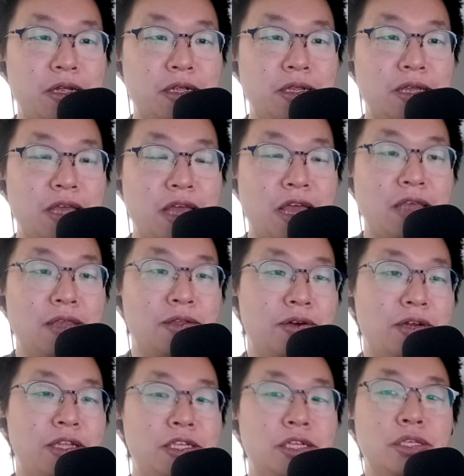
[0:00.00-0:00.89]
The
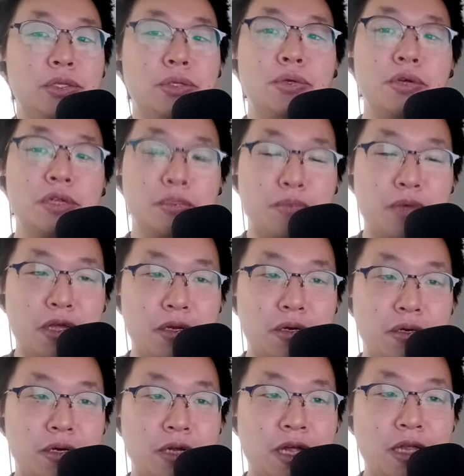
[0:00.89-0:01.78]
A30 just looks
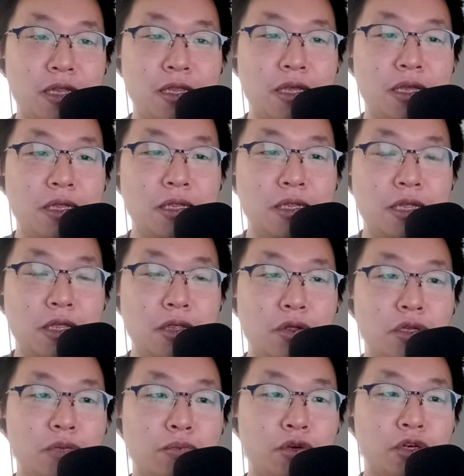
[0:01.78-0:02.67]
better. I think it
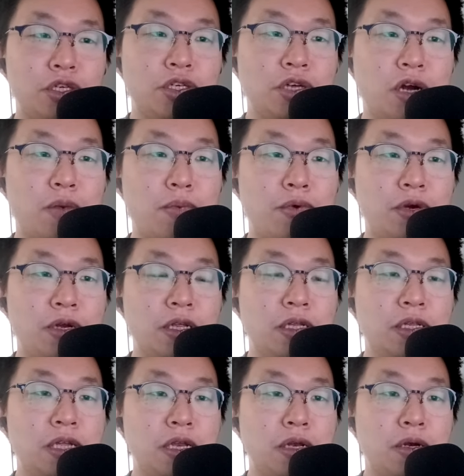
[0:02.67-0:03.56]
looks more sharper and
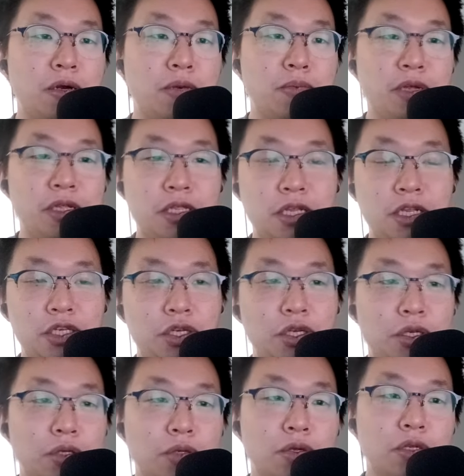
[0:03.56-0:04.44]
cleaner, but this
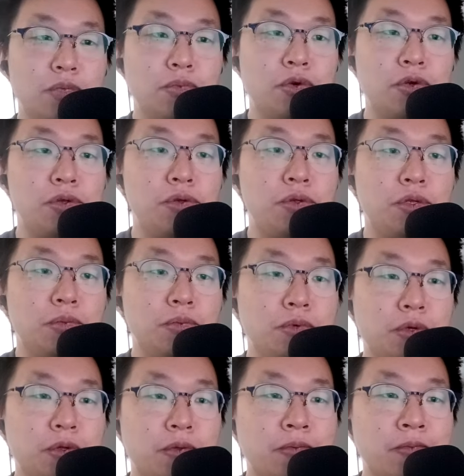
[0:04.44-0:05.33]
just looks more
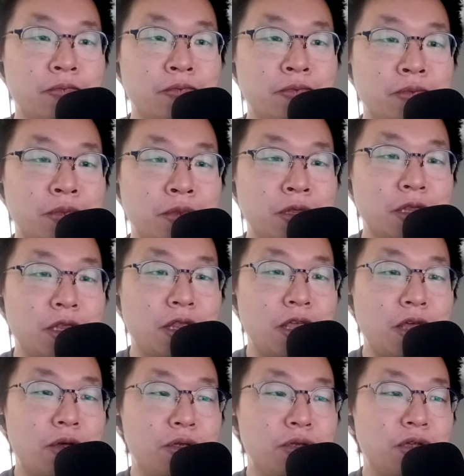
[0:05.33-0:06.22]
usable.
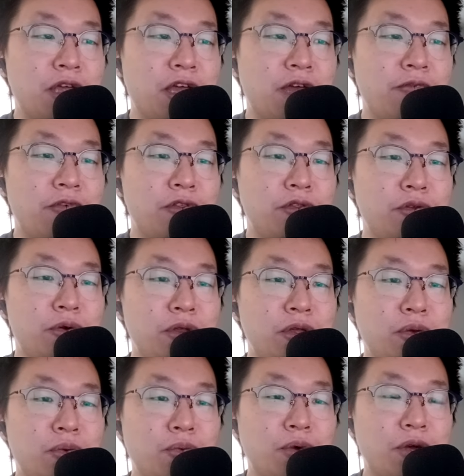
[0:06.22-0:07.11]
They also have a
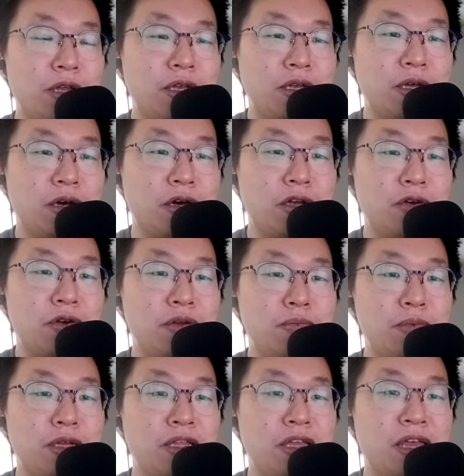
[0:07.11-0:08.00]

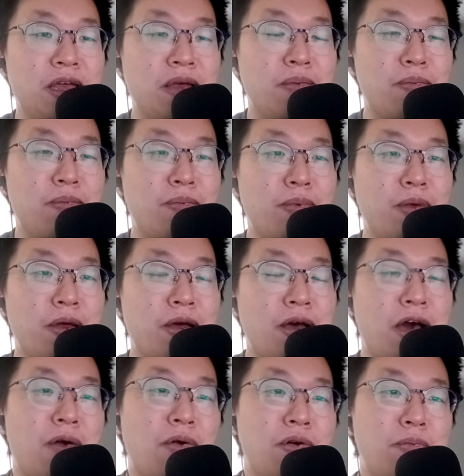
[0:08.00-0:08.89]
3100 milliamp
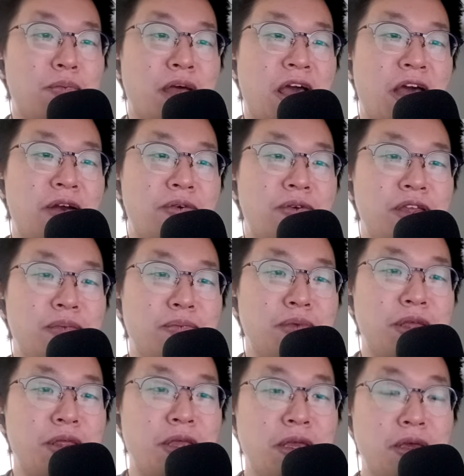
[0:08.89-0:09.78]
hour battery,
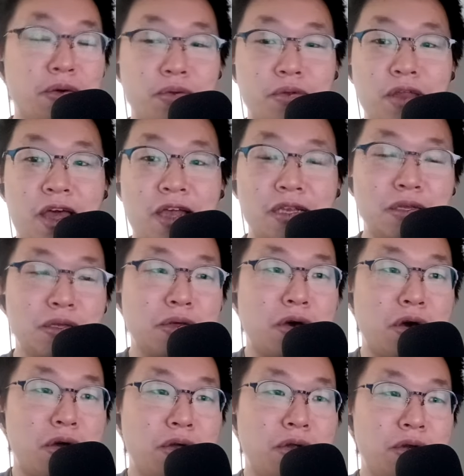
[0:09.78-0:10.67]
meaning it'll last
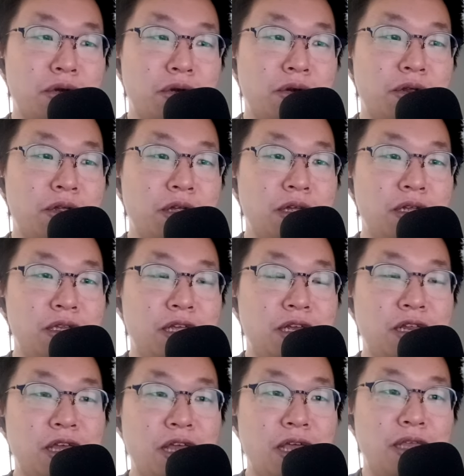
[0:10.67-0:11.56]
longer
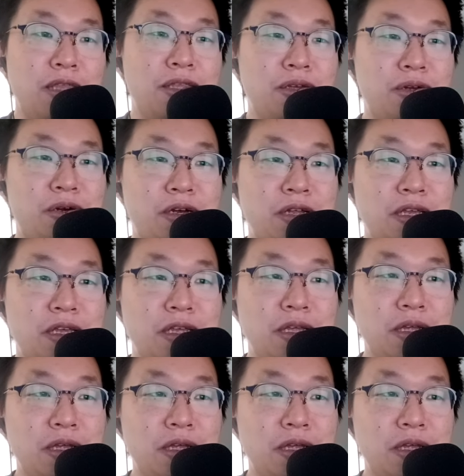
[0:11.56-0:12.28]
than the A30.